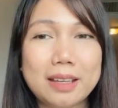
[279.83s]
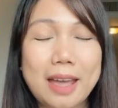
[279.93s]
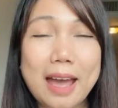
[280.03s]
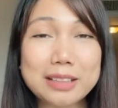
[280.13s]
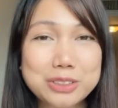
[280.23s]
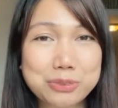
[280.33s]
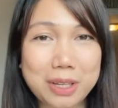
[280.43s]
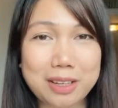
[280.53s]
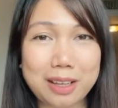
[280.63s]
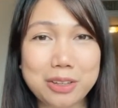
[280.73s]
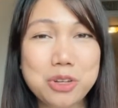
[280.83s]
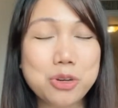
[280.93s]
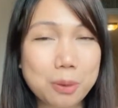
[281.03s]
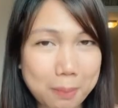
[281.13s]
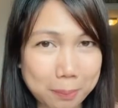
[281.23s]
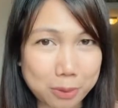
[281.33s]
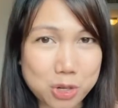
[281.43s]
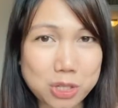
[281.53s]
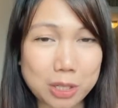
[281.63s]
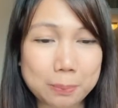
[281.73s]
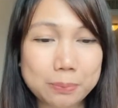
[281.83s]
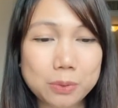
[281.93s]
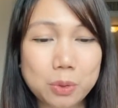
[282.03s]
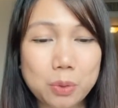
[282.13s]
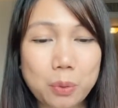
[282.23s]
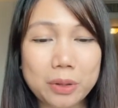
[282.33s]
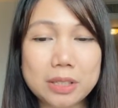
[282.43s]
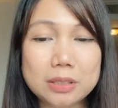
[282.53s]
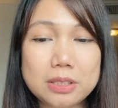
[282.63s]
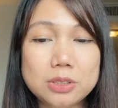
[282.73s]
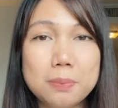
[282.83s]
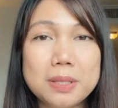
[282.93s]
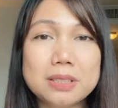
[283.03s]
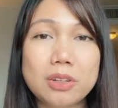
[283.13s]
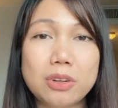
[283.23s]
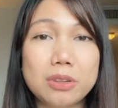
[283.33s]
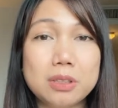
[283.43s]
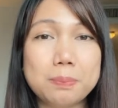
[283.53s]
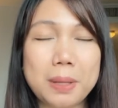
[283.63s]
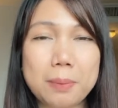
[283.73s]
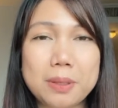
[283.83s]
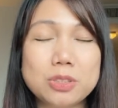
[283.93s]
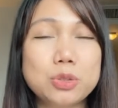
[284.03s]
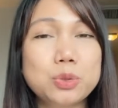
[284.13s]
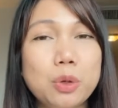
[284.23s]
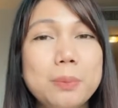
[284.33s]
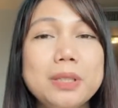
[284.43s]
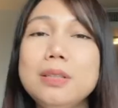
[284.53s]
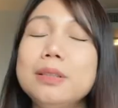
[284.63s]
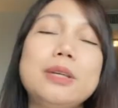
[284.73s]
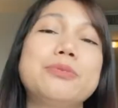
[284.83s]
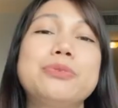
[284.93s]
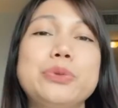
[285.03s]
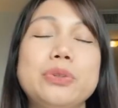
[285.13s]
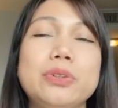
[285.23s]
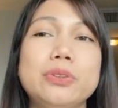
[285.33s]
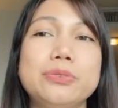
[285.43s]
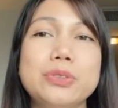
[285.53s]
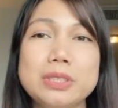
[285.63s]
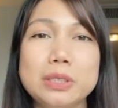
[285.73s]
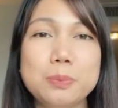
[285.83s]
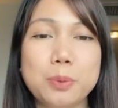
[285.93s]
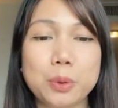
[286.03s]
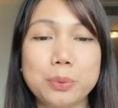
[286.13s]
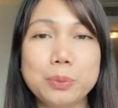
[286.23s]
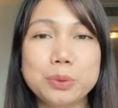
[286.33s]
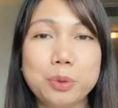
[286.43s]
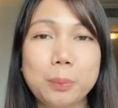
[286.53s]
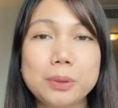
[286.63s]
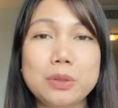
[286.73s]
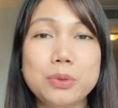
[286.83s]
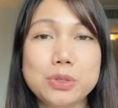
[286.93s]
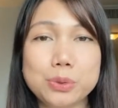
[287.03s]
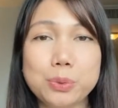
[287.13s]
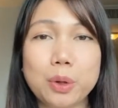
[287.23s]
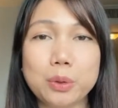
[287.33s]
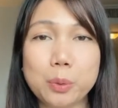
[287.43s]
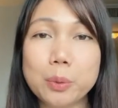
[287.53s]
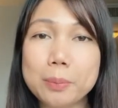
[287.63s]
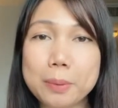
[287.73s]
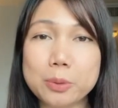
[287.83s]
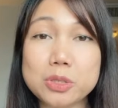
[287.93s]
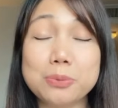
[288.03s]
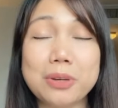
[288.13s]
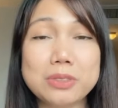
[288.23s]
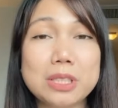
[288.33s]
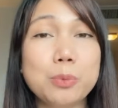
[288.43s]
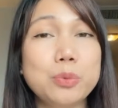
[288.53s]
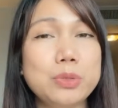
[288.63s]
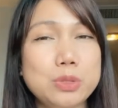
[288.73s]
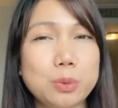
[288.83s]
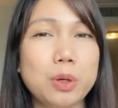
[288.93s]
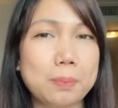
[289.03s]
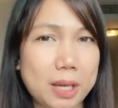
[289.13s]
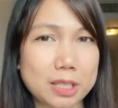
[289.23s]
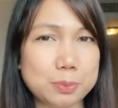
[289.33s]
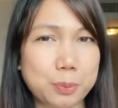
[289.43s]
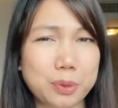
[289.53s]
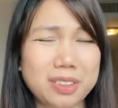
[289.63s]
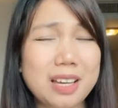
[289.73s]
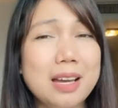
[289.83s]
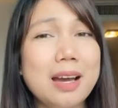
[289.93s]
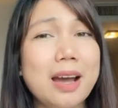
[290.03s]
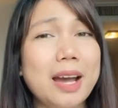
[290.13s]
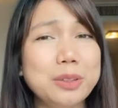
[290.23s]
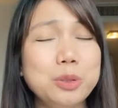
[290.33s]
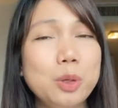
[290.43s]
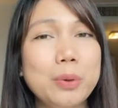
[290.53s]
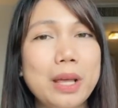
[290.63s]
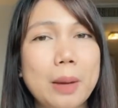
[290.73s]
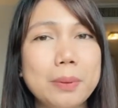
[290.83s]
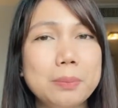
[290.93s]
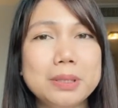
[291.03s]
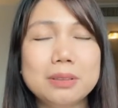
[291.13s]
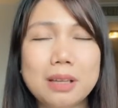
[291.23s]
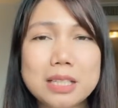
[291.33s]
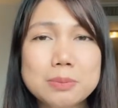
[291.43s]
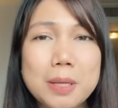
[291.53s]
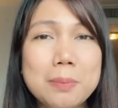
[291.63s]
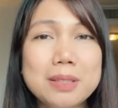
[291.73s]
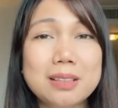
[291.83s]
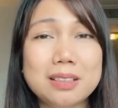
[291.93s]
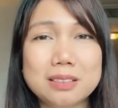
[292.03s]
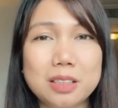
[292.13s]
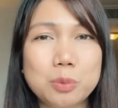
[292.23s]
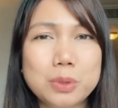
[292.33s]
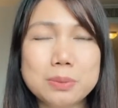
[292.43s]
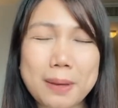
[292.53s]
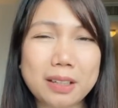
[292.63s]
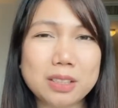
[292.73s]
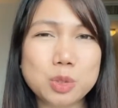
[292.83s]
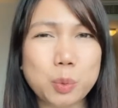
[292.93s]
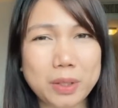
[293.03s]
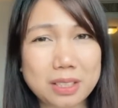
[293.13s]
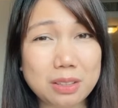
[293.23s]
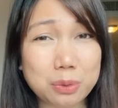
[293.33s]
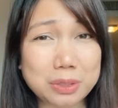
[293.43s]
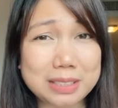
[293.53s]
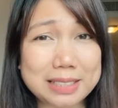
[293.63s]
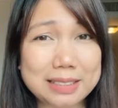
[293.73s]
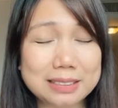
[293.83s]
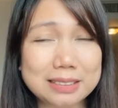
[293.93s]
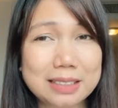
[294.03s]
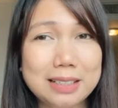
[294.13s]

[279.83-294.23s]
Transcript: activating your membership, or at least you missed out on the payments, because normally, like for Singapore, we would normally renew our OWA membership every time we renew our passport. I don't know what happened, but the last payment that I did was back in 2013.